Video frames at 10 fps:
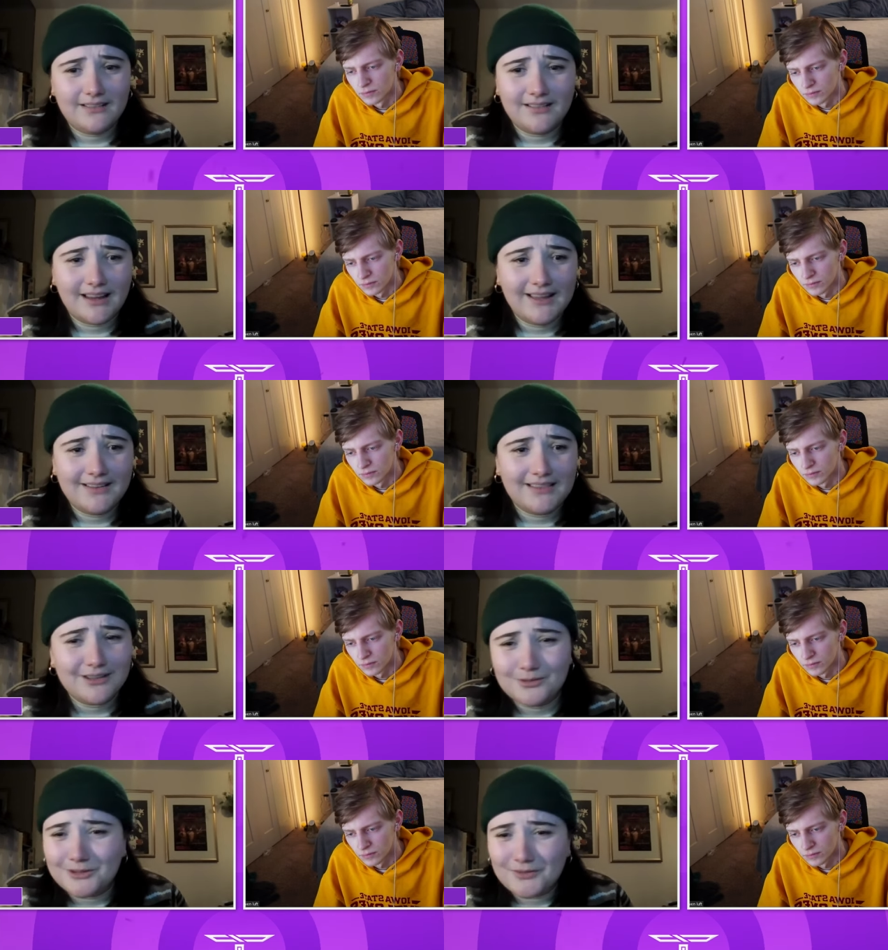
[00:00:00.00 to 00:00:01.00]
Speaker 1: and
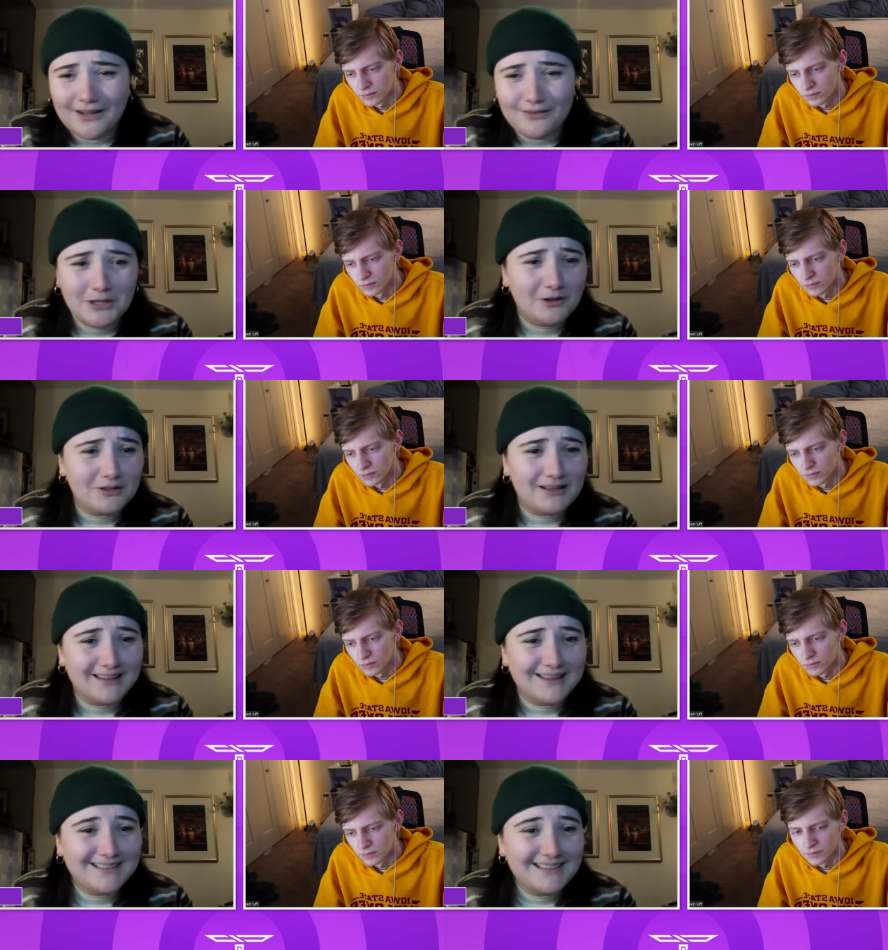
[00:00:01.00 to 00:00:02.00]
like, thanks so much for having me
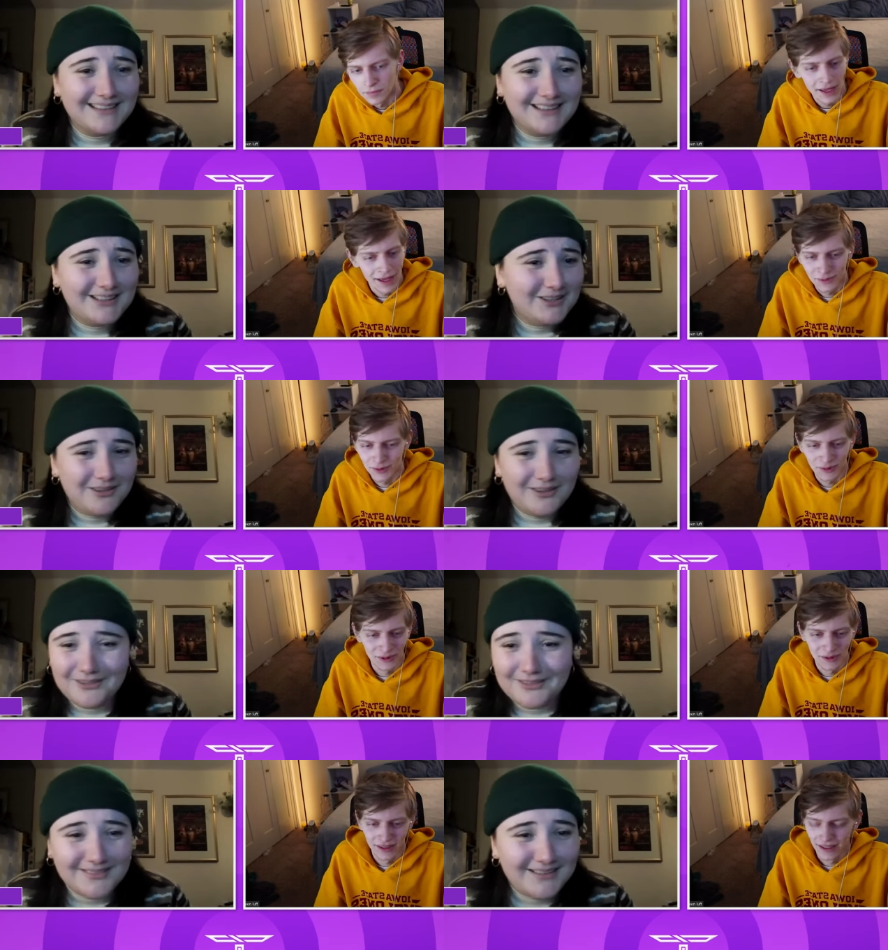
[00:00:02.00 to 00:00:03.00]
on. Like,
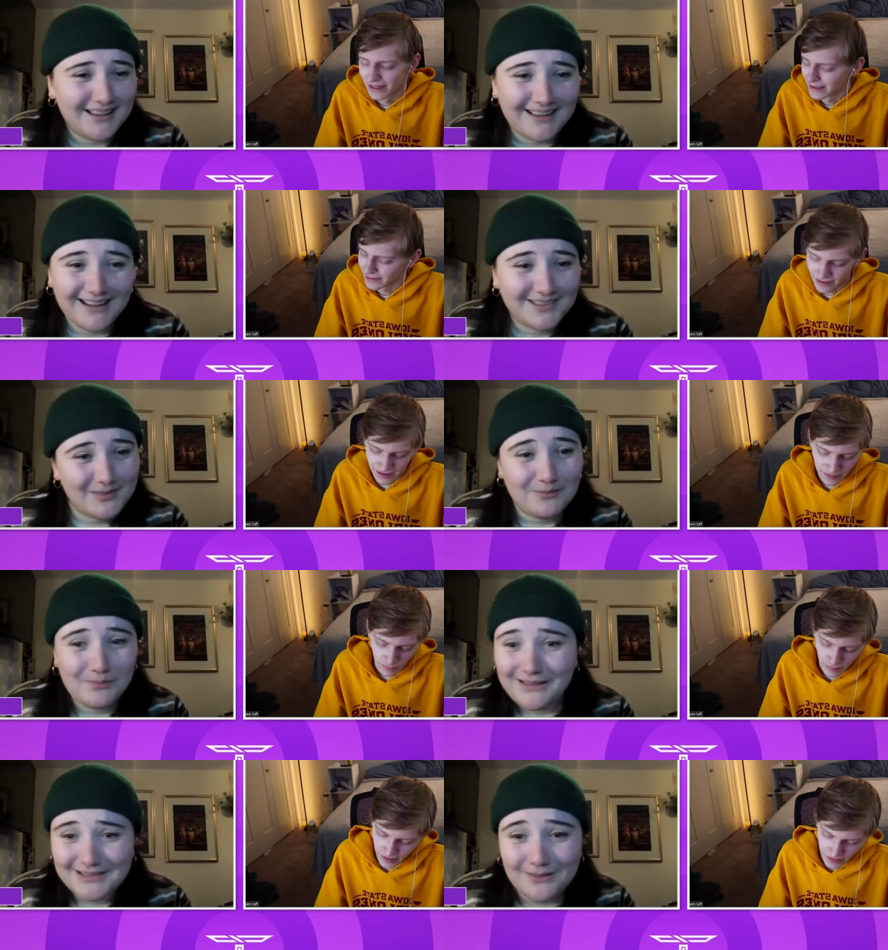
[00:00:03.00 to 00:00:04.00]
absolutely, anytime. Yeah,
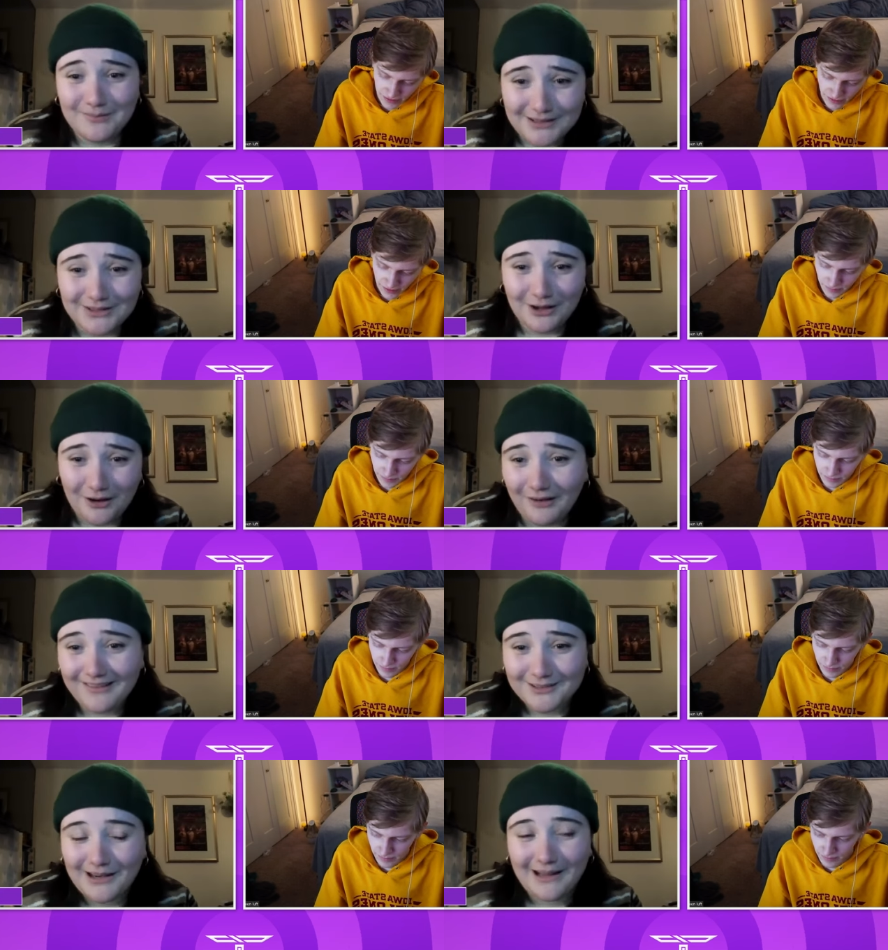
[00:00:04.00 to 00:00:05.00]
it, means it means a
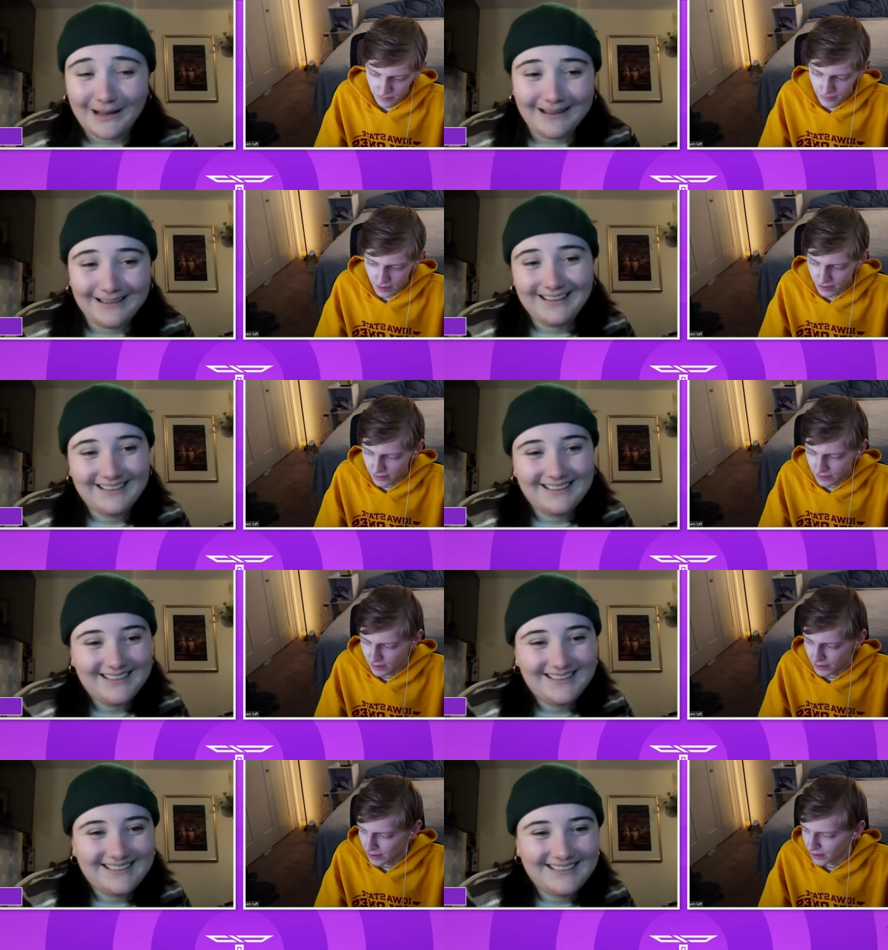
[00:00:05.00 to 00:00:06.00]
lot. It's grand.
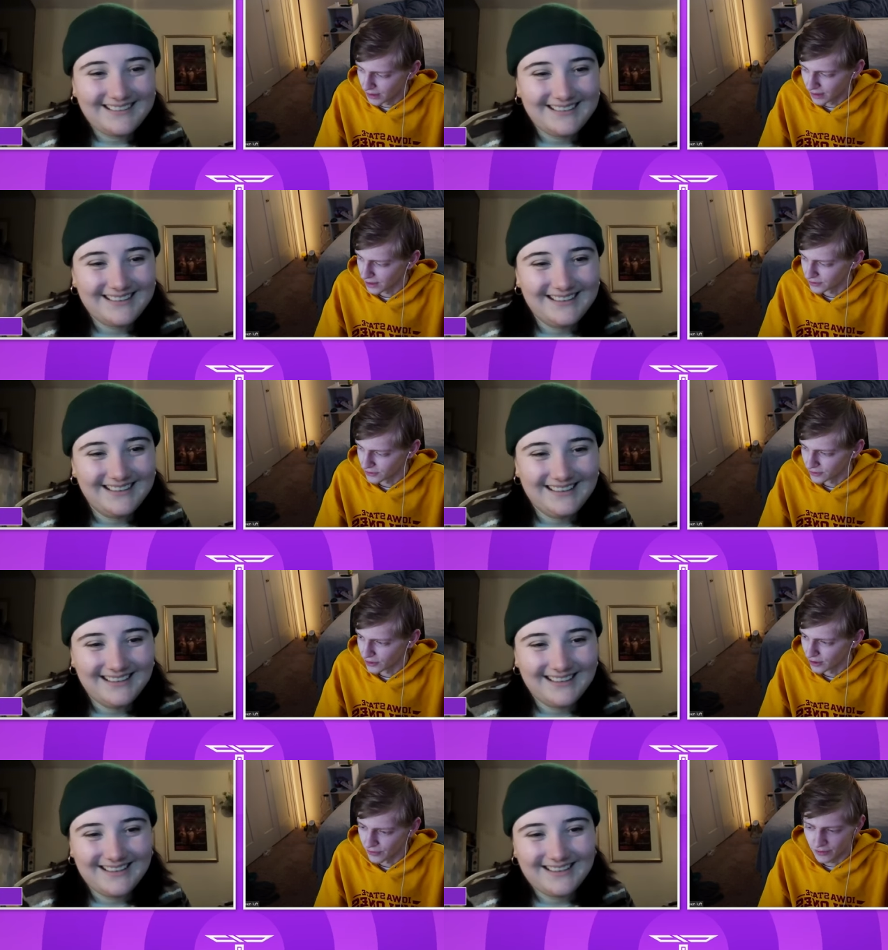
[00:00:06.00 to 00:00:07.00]
Uh,
Speaker 2: I
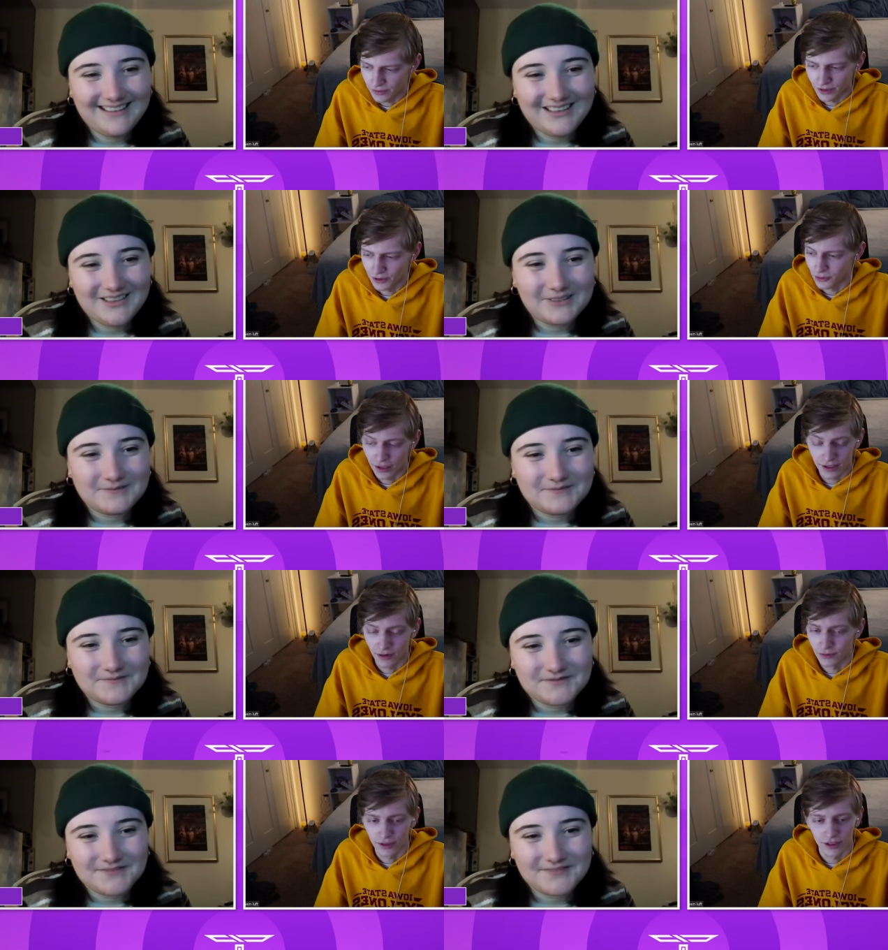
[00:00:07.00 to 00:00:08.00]
love having great
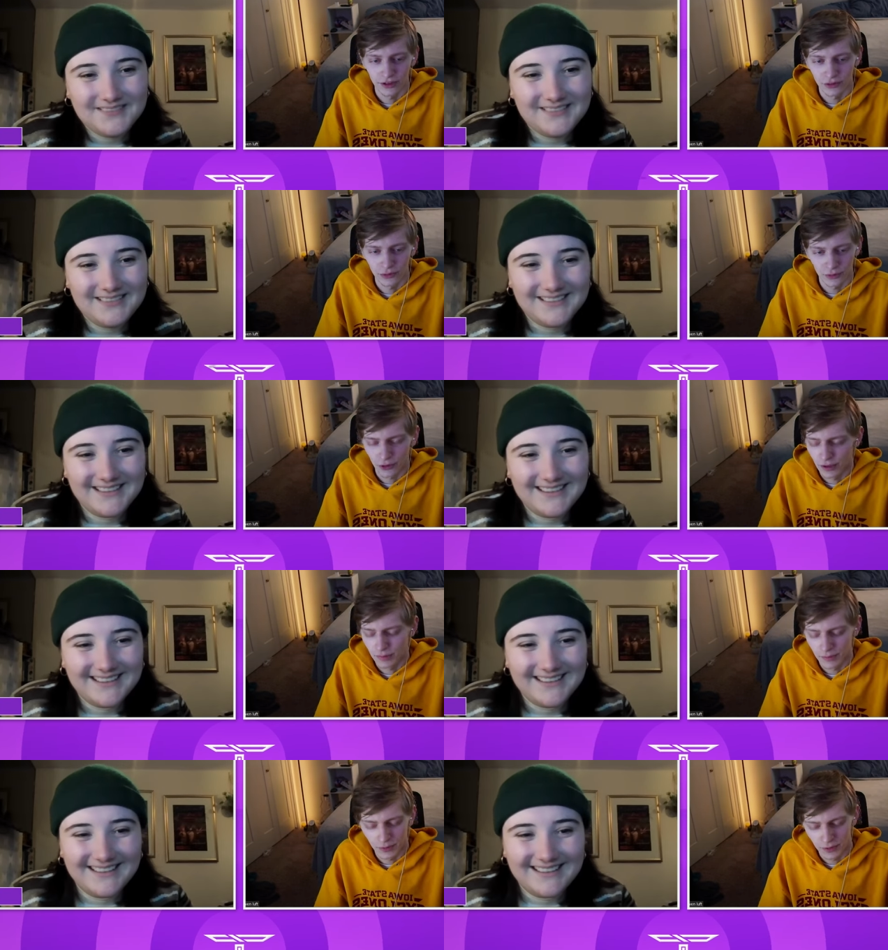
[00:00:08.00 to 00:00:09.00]
conversations with great
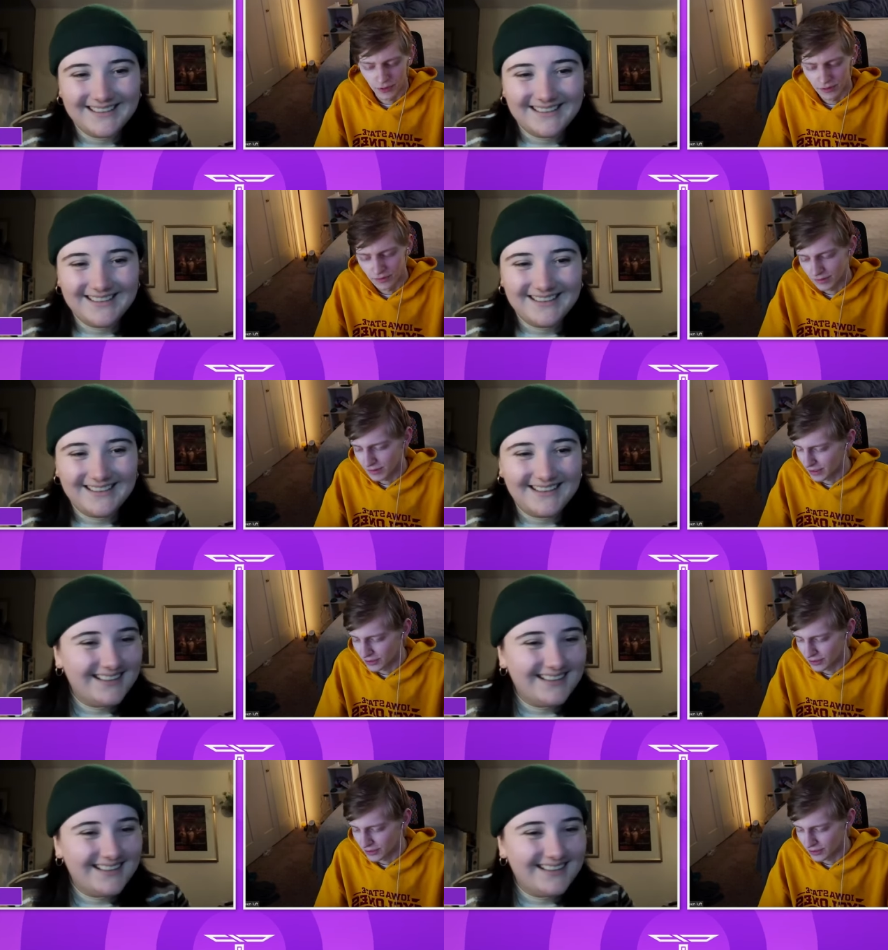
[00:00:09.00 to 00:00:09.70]
people, and and